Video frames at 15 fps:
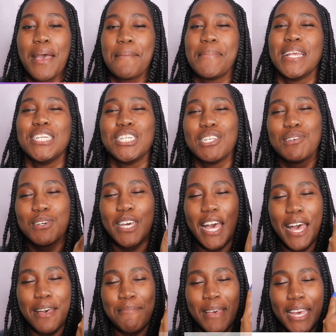Make sure you
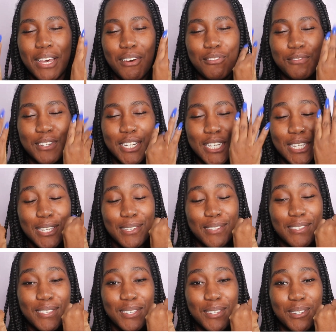come back over to
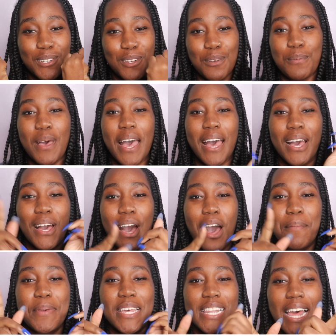YouTube,
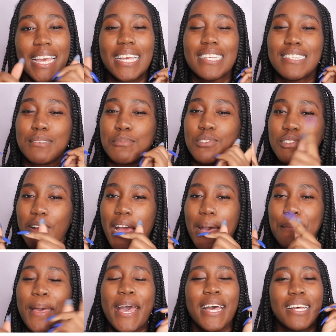comment, like, and subscribe.